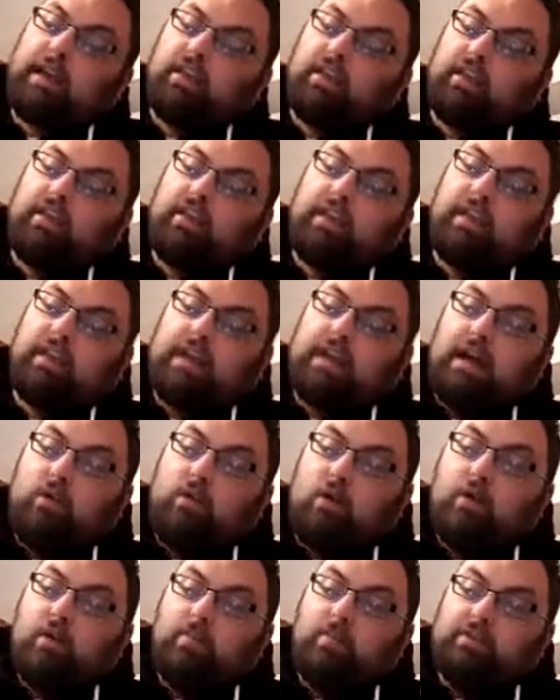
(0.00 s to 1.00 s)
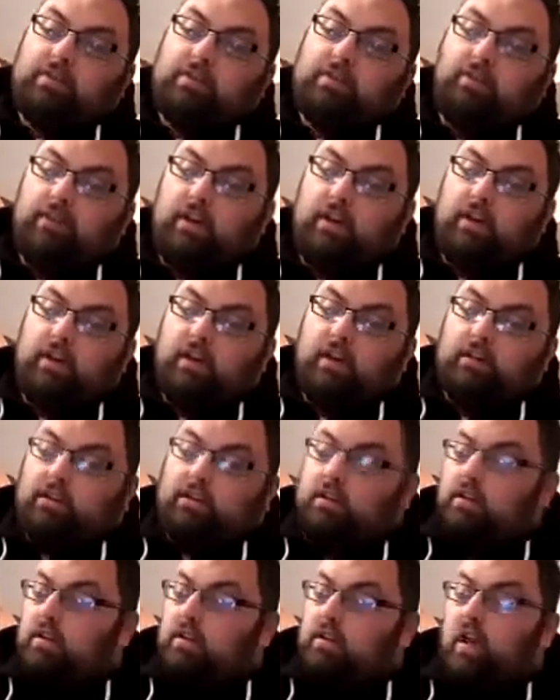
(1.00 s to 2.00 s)
that they're now up to third
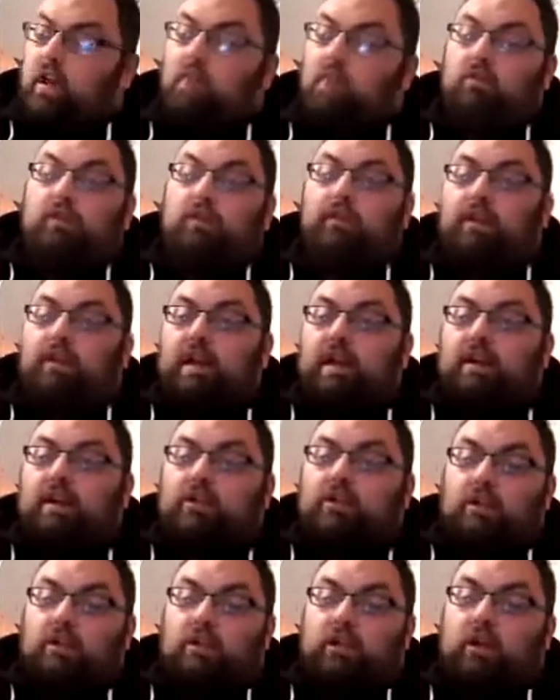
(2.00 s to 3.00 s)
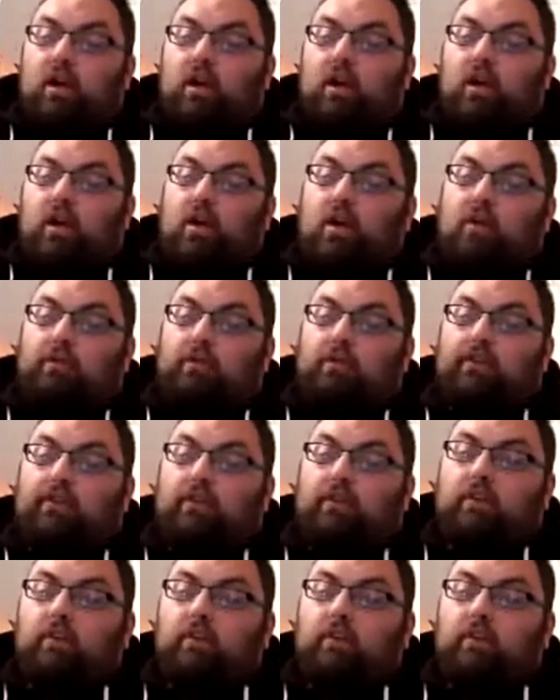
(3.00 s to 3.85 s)
a reflection of